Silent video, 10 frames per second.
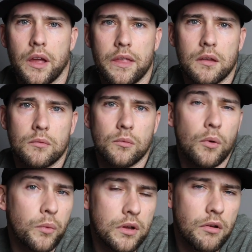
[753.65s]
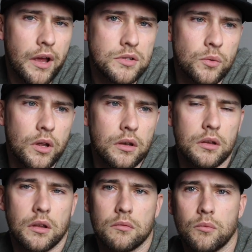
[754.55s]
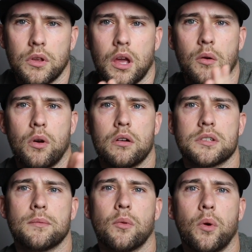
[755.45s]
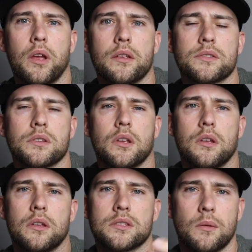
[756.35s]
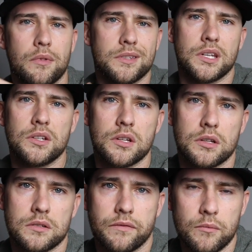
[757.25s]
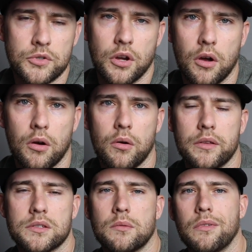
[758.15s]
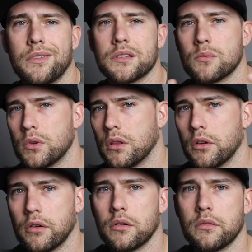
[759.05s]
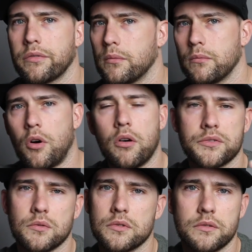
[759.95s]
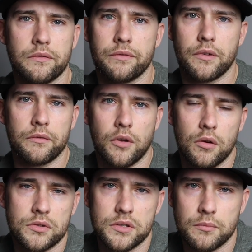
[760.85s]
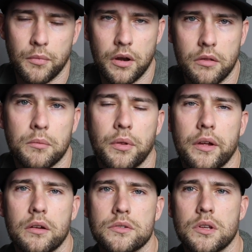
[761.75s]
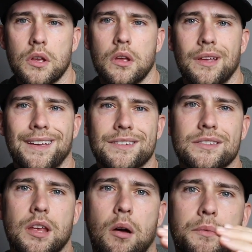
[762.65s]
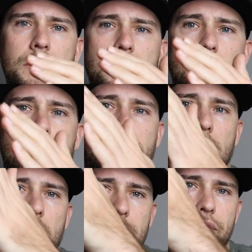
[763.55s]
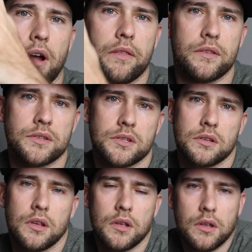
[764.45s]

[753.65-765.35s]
And then when we graduated and we kind of went our separate ways, some of the teachings from Joe and some of the things that we learned from all sorts of coaches and other players, it just helped us sort of again find this